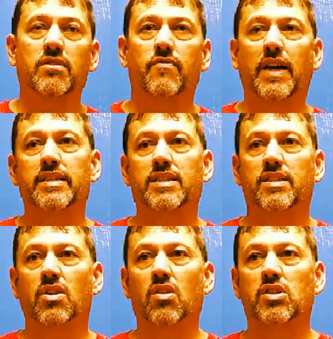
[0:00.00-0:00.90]
Fantasy
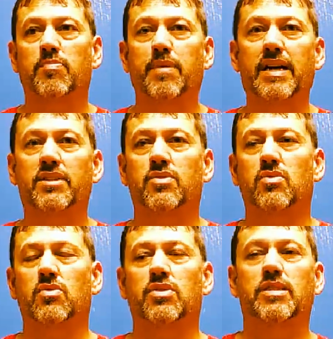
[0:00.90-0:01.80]
Star specs
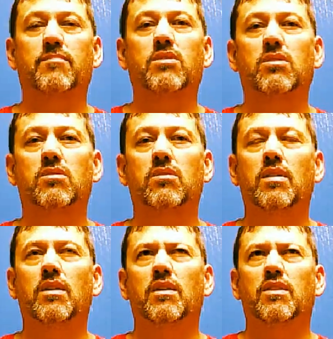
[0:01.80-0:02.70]
are similar.